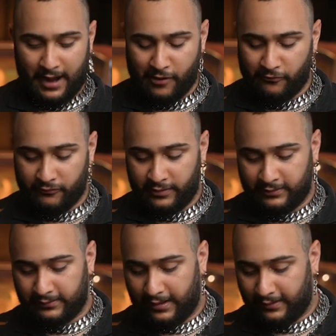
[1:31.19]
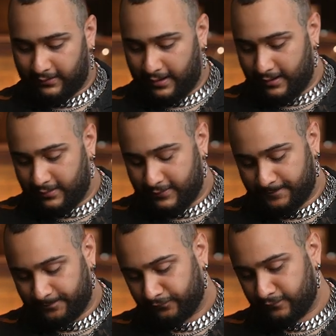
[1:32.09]
I really like that.
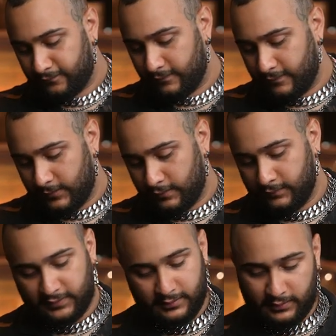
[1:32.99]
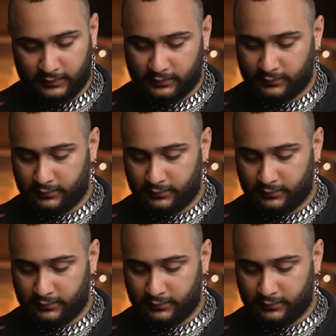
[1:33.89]
Let me see this.